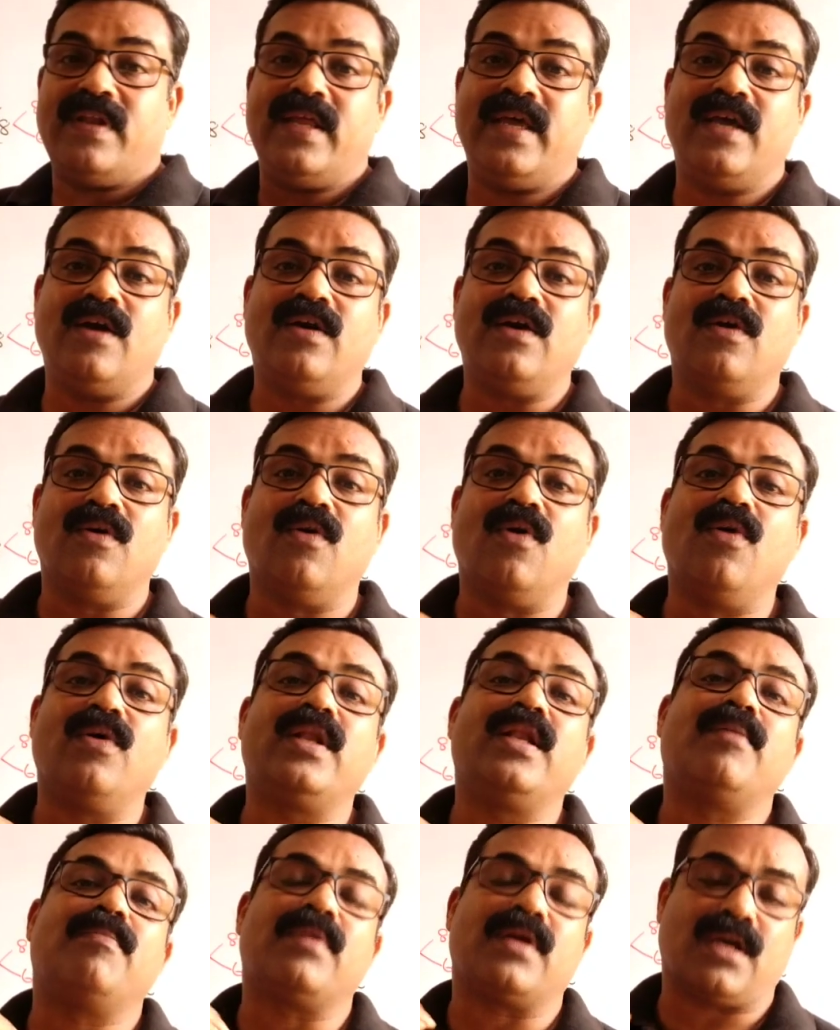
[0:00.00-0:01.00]
when a
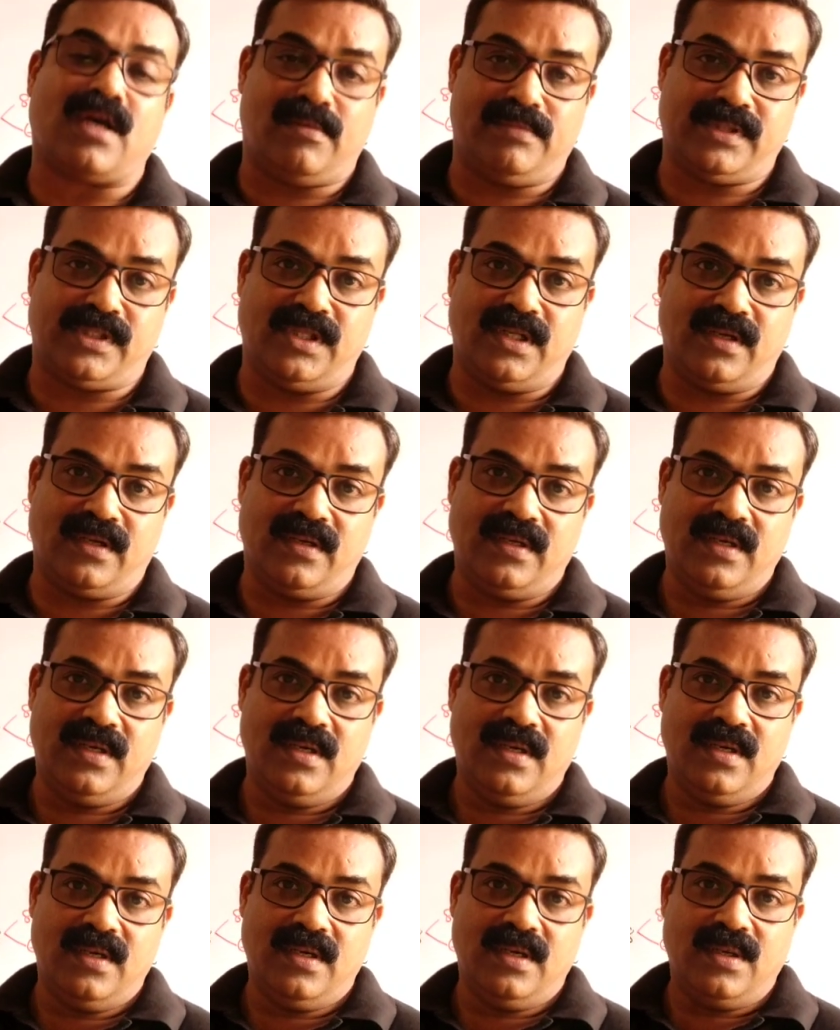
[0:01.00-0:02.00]
odd number comes there.
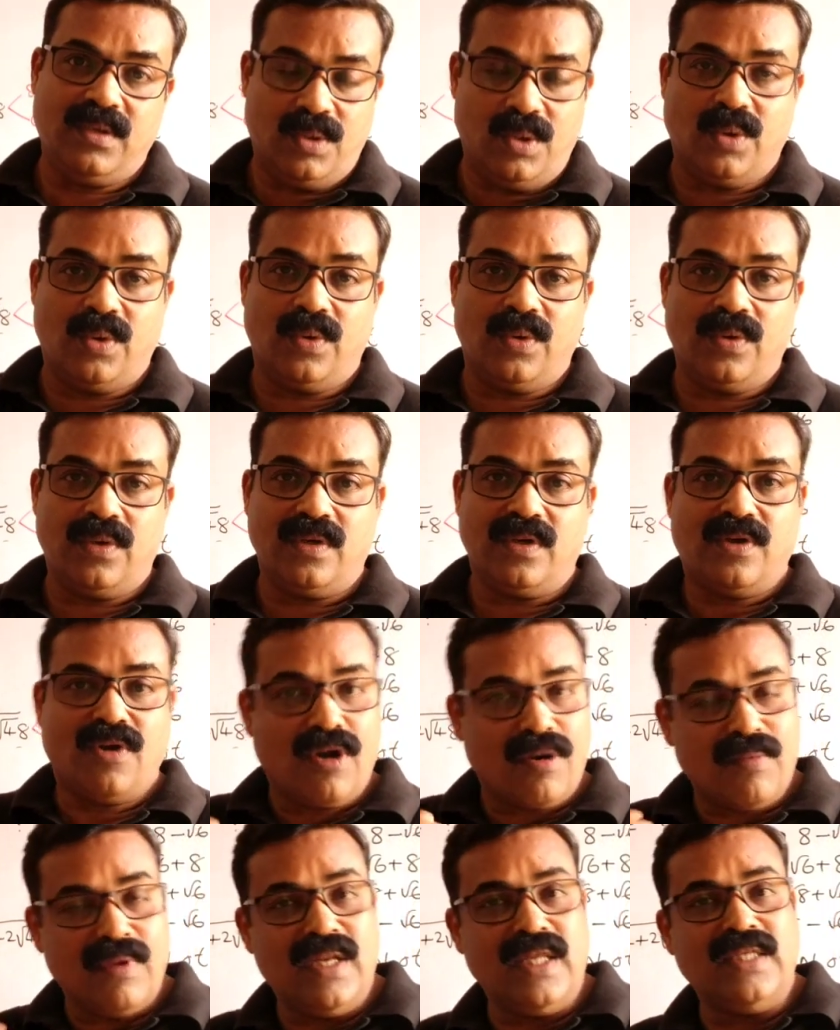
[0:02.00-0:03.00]
No,
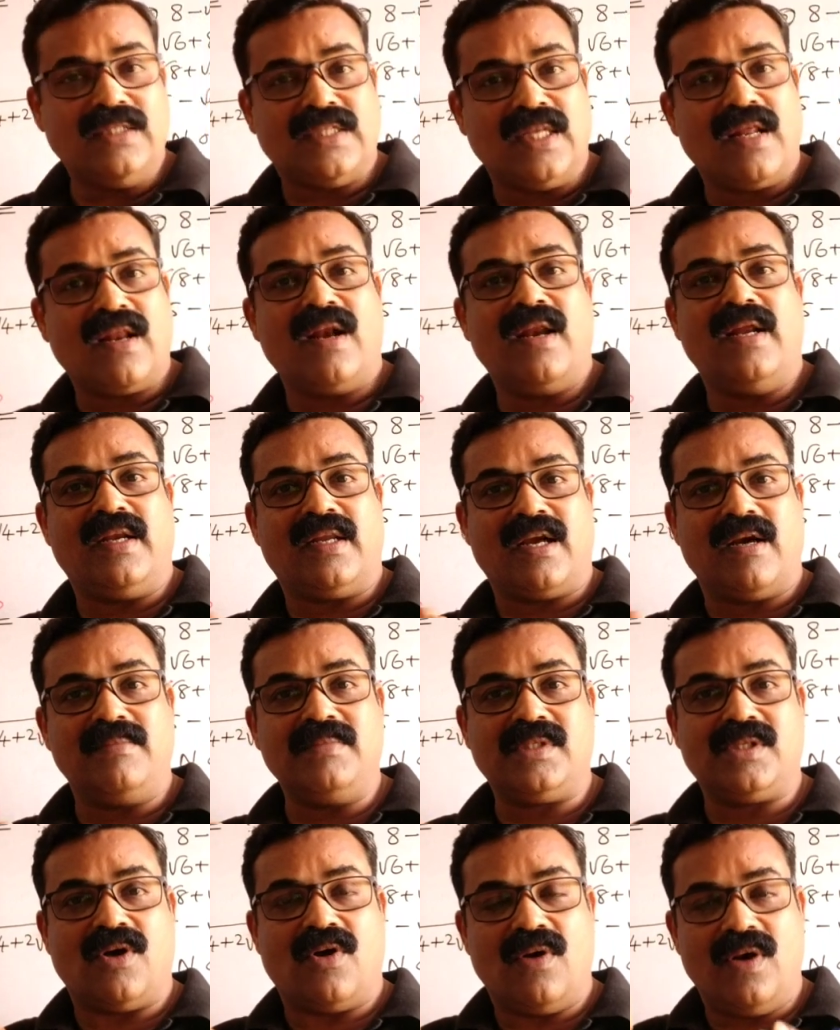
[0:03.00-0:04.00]
generally it
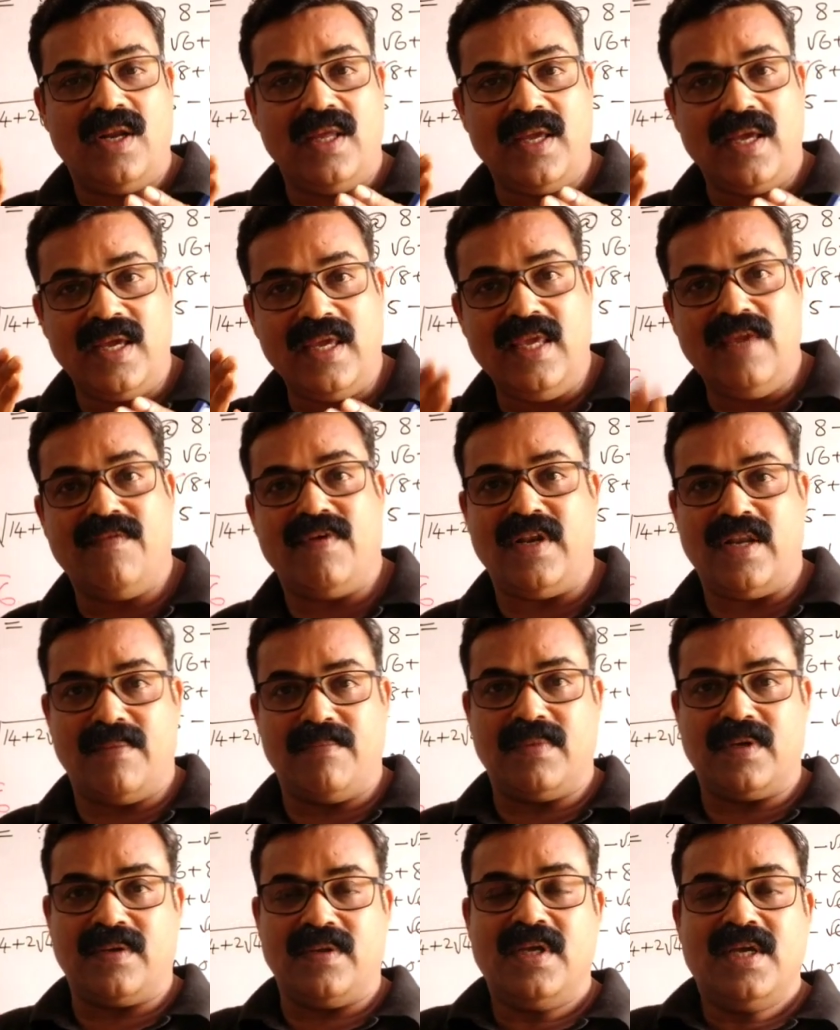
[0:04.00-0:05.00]
comes only an even
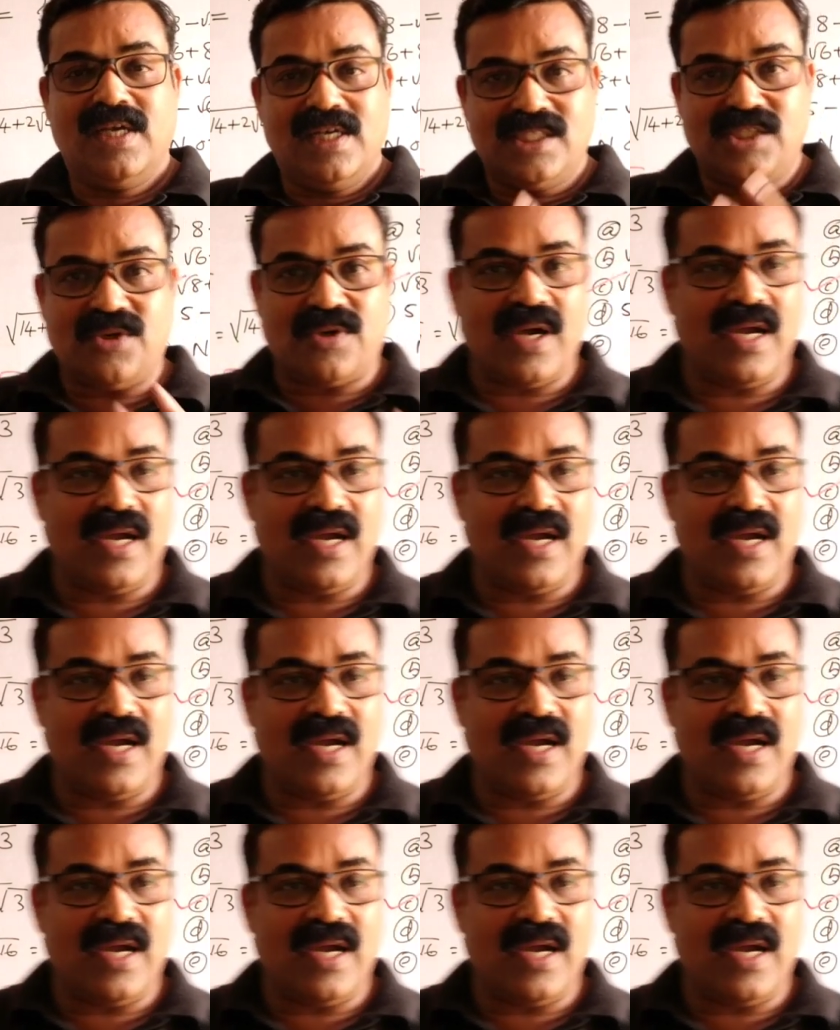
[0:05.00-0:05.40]
number. So